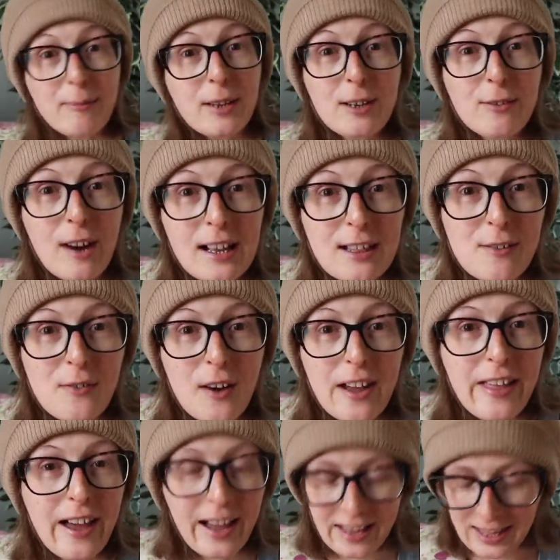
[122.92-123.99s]
going to rectify
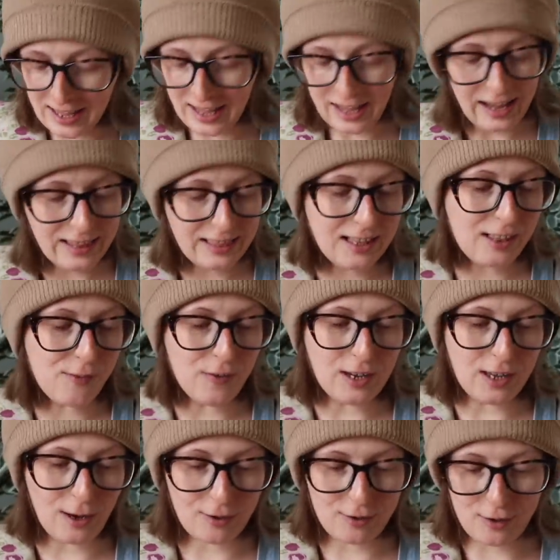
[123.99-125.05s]
that in this
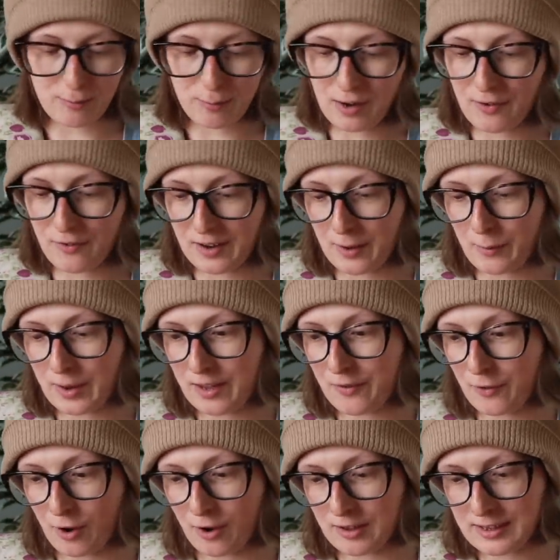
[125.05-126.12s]
video. So briefly, we
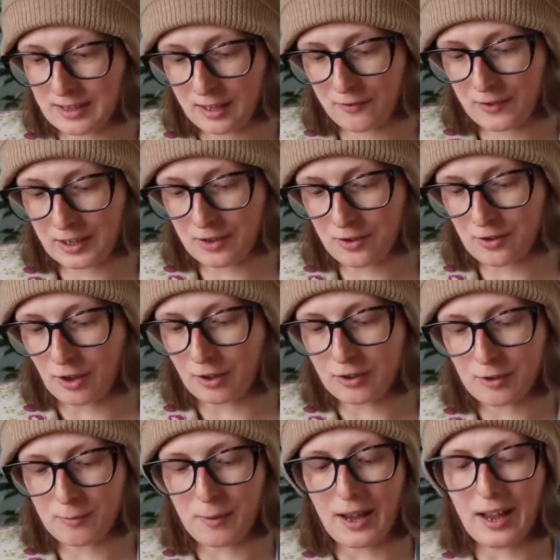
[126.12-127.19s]
have got Silver and
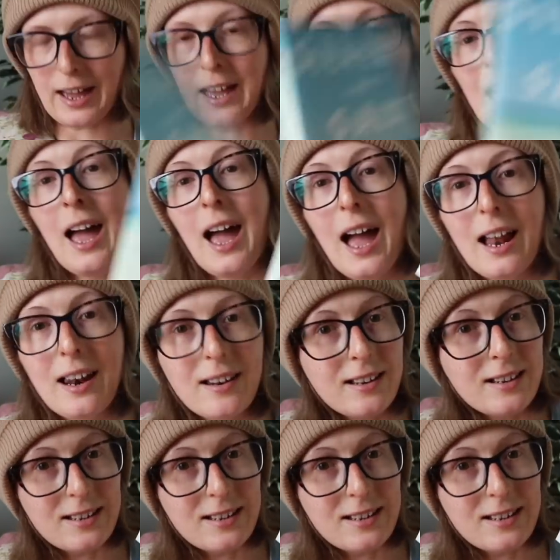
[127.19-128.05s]
Salt by Elanor